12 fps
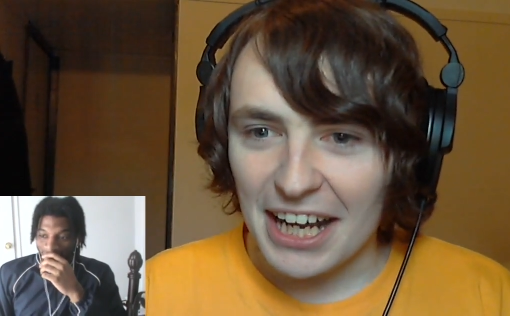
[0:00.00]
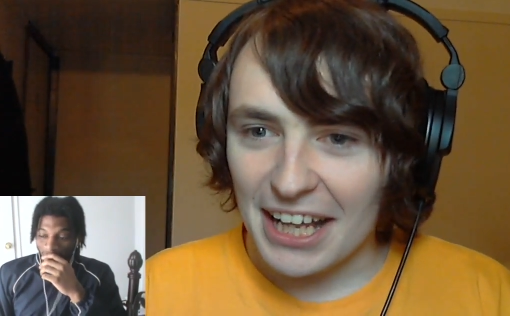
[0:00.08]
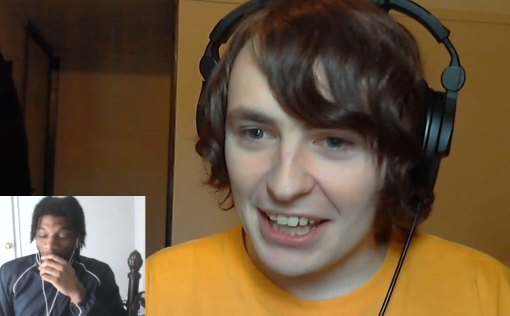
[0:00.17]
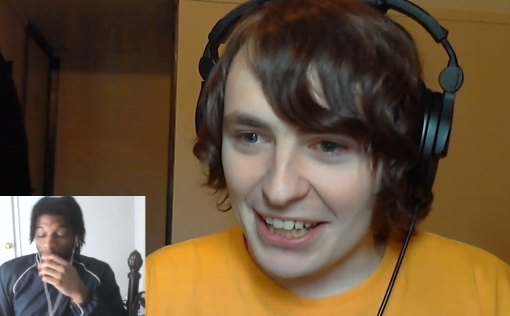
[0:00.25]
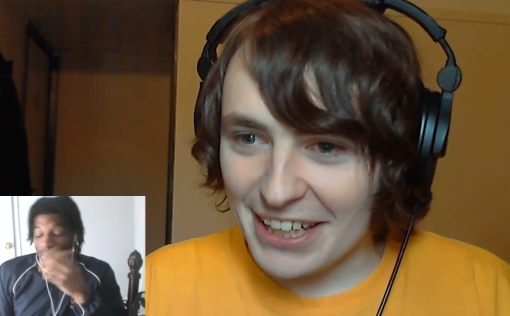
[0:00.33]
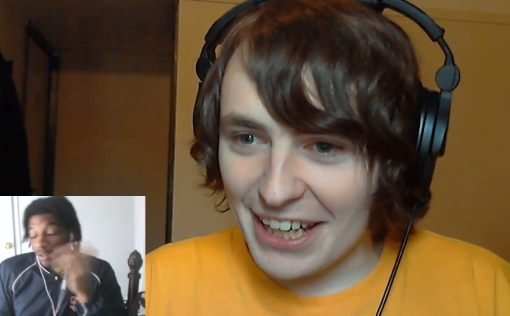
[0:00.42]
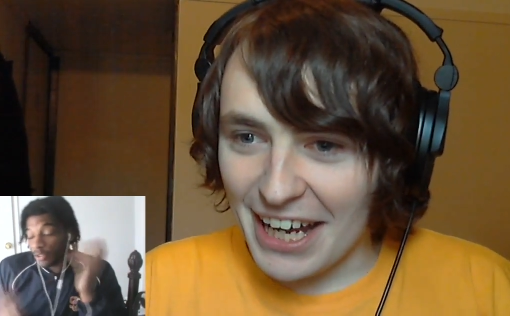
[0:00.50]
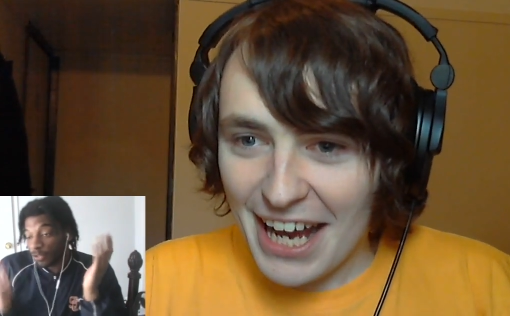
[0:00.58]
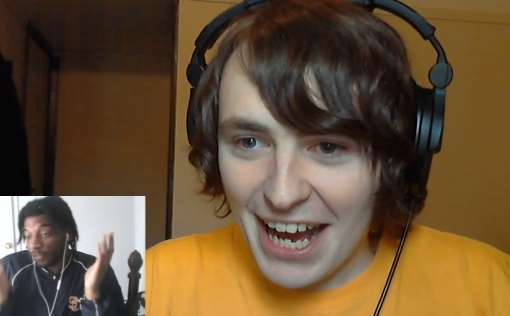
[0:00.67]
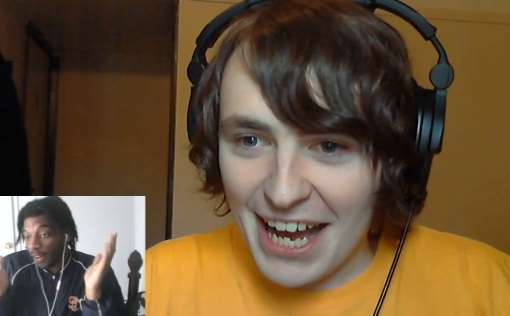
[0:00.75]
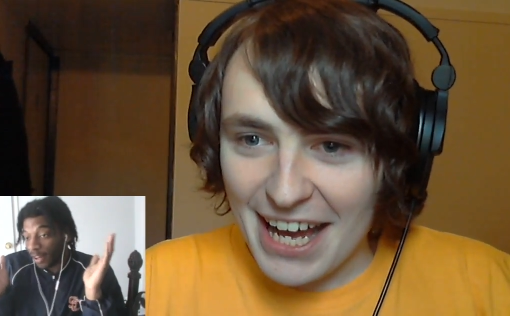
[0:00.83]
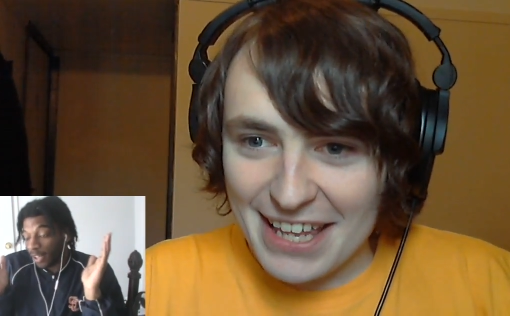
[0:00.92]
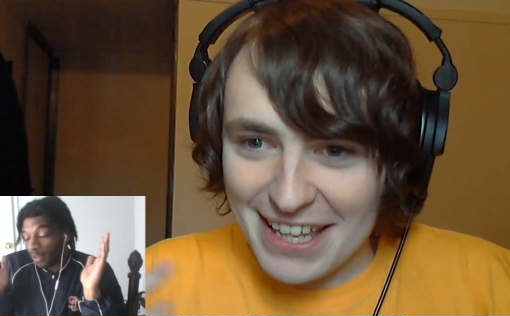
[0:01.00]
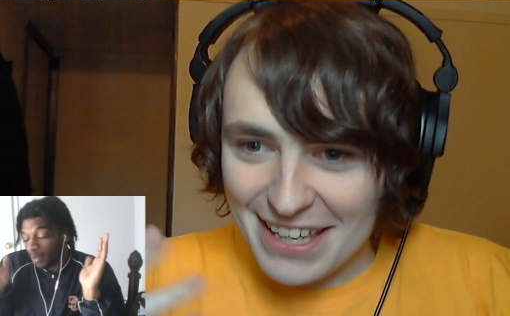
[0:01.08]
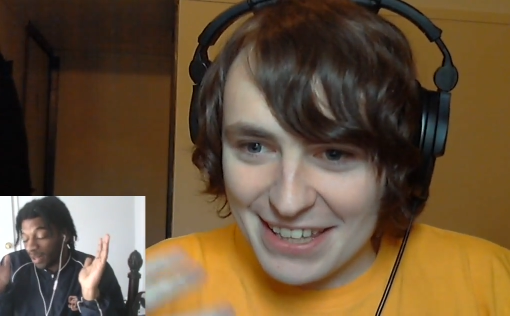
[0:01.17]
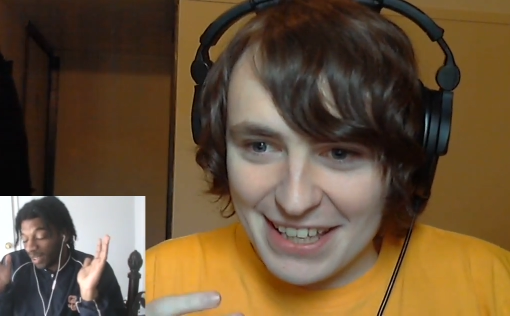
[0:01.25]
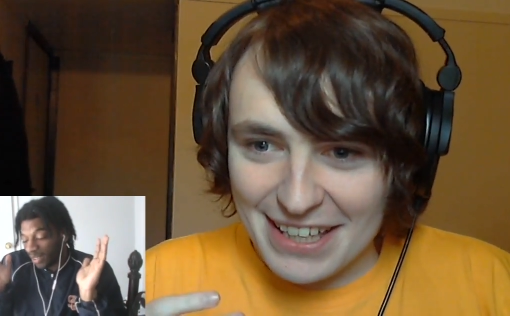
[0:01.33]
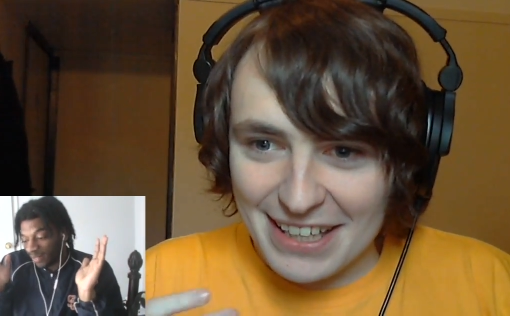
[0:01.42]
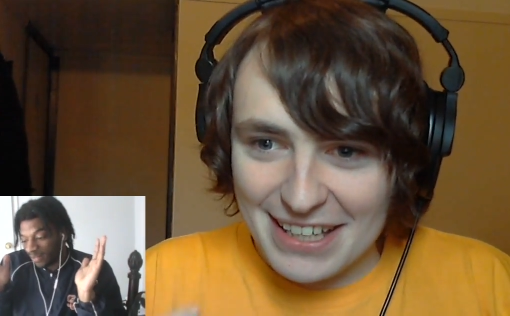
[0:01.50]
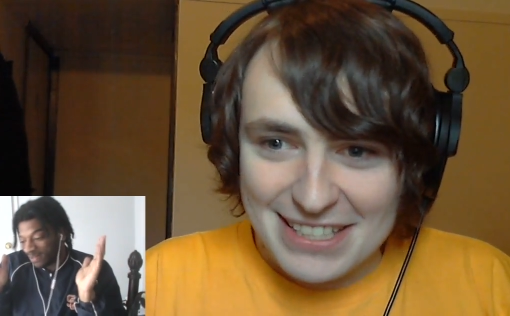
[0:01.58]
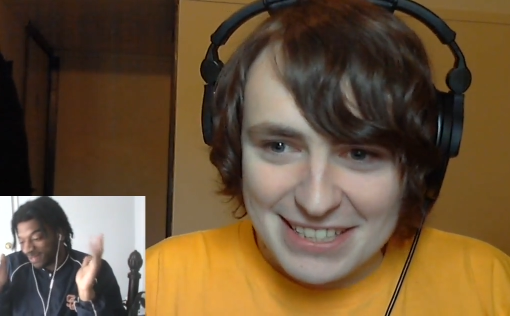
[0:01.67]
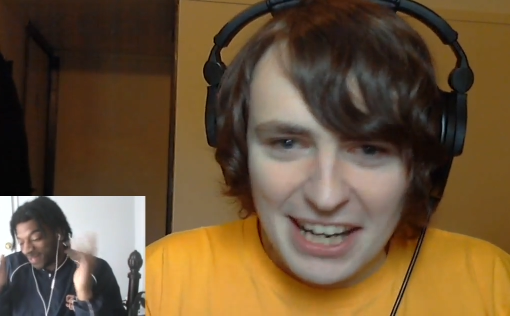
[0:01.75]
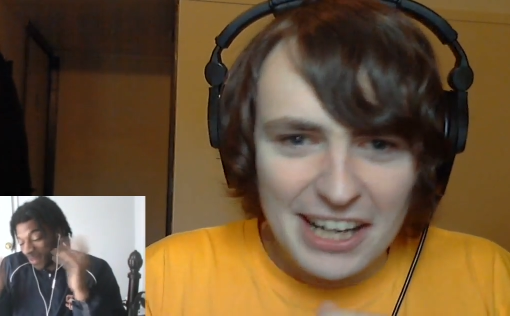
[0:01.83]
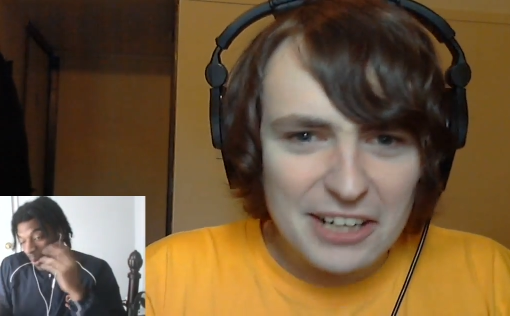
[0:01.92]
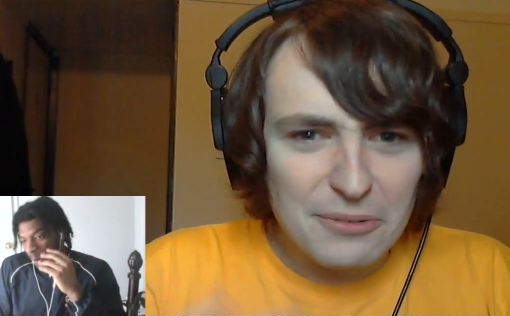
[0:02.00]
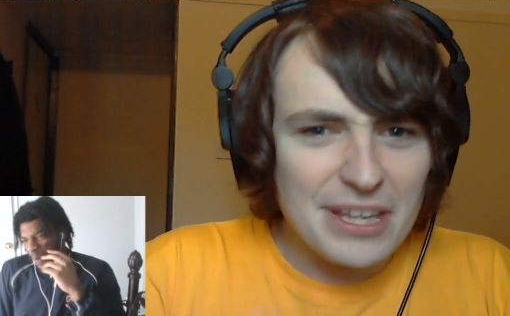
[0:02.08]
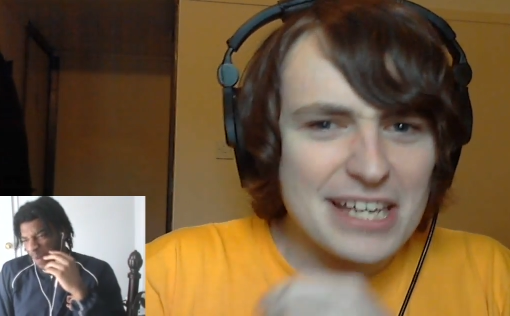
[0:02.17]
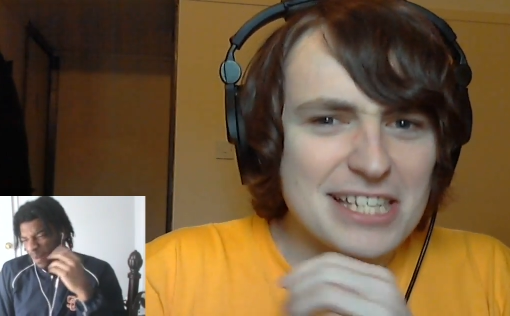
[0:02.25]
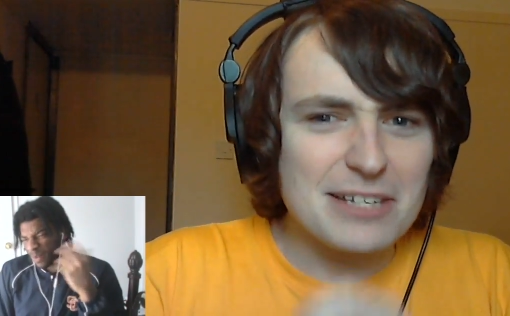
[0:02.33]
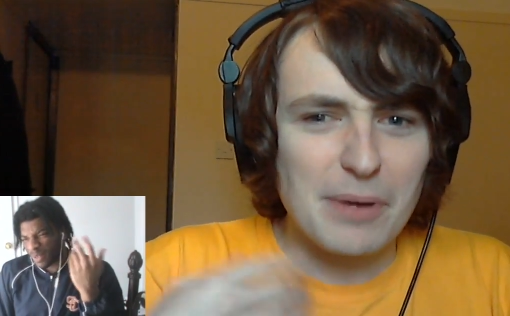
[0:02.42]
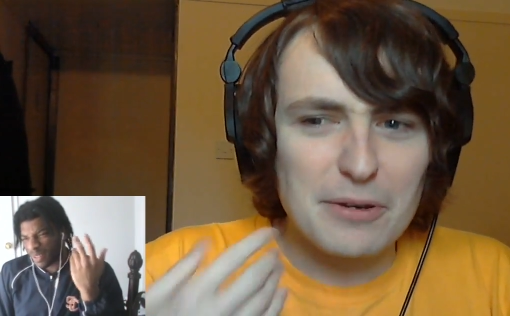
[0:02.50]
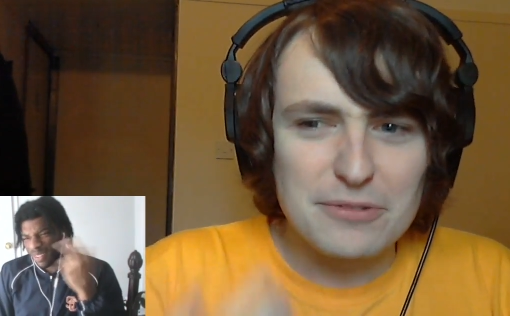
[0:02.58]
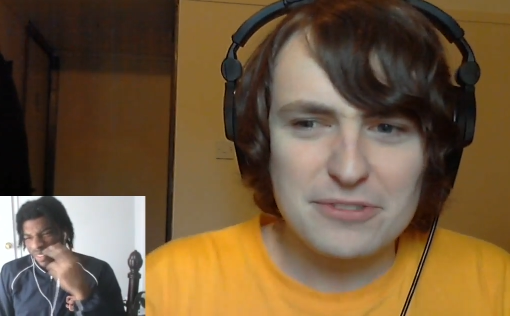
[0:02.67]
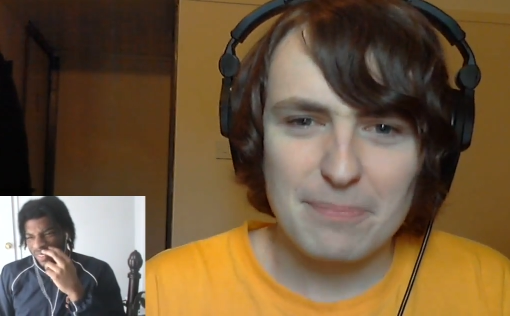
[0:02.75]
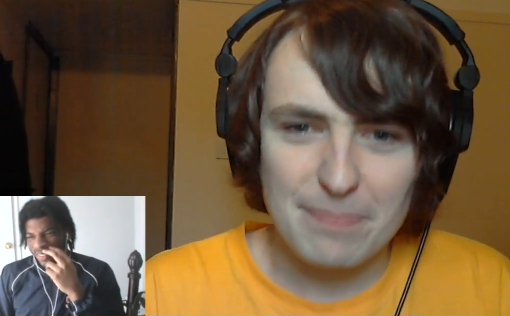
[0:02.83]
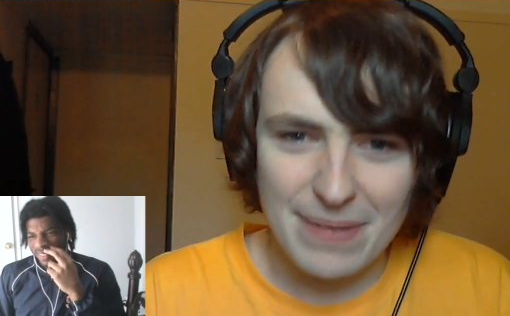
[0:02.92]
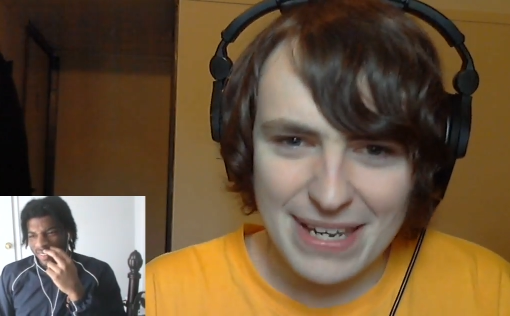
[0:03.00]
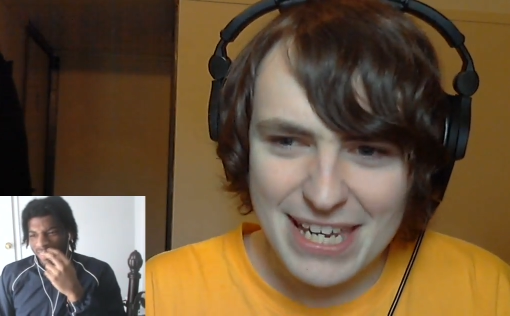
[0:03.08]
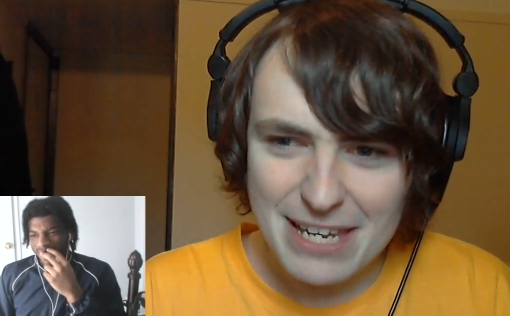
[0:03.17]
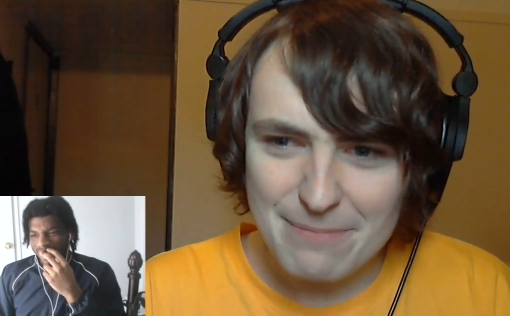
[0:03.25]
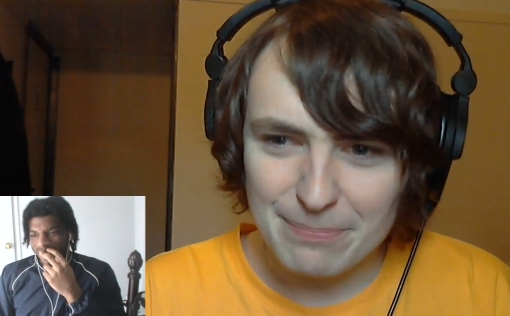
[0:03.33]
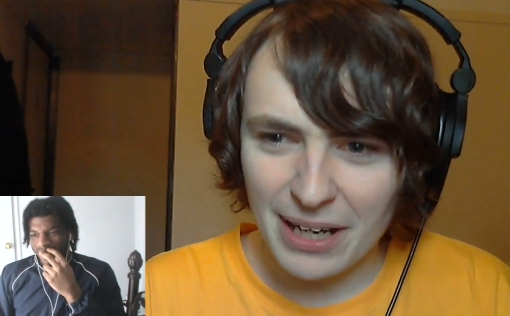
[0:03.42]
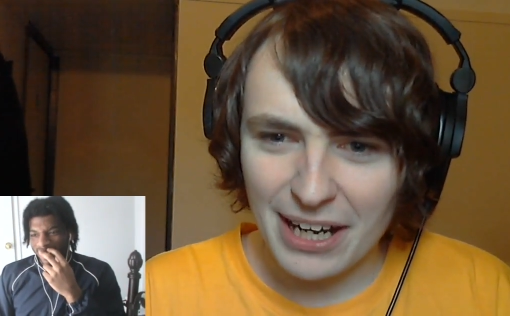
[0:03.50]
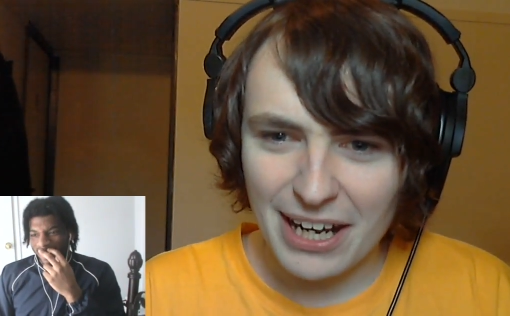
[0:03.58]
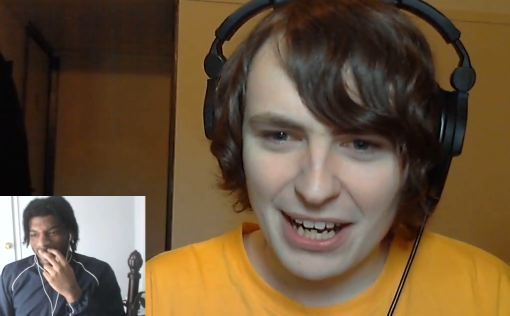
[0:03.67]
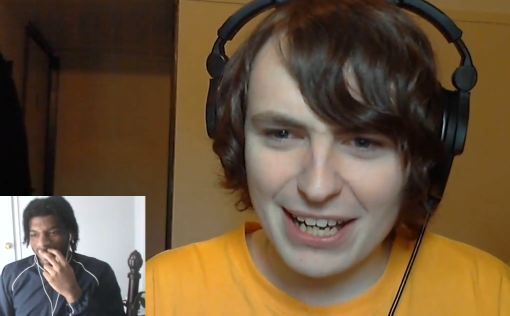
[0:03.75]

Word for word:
Speaker 1: Like, I mean it was funny, but it's kind of what they're supposed to be, but